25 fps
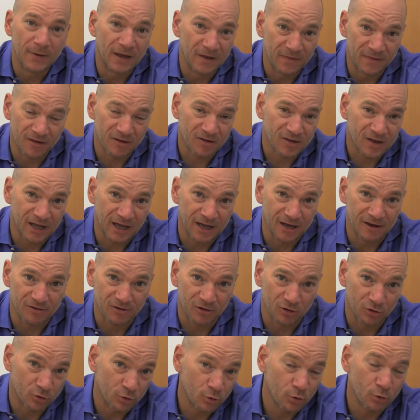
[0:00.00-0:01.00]
In this
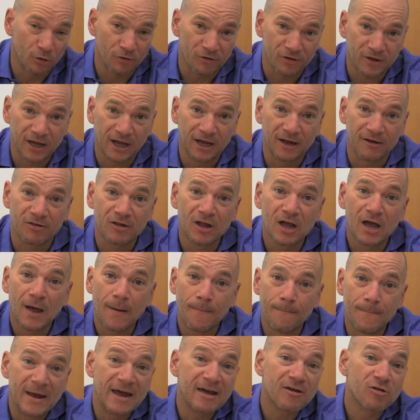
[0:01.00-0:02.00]
case, in Google's case,
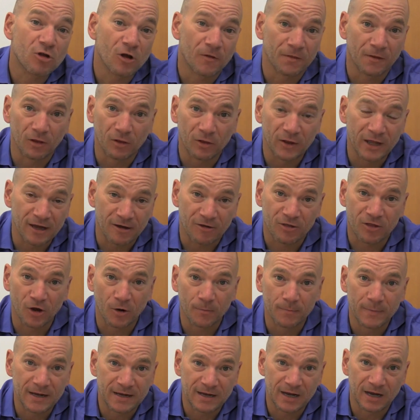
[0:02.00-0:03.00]
based on the links
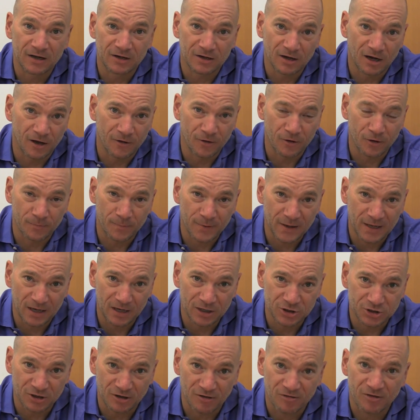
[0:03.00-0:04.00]
they're making to other
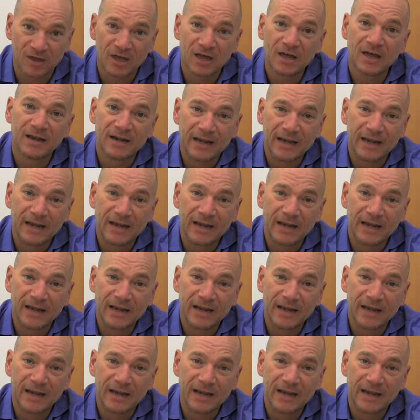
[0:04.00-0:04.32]
pages.